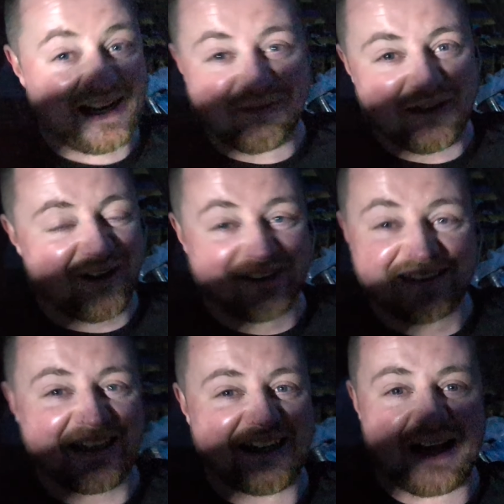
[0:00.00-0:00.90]
I'll be honest,
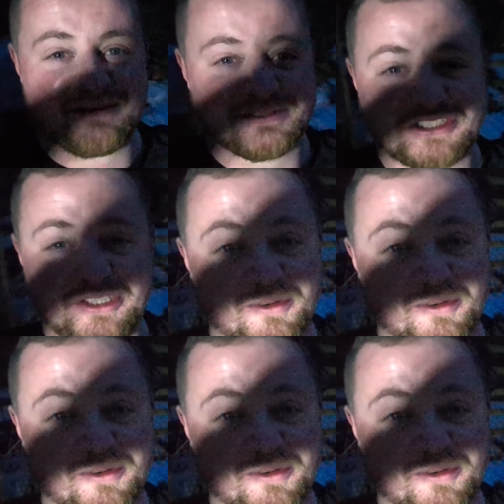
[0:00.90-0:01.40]
it happens too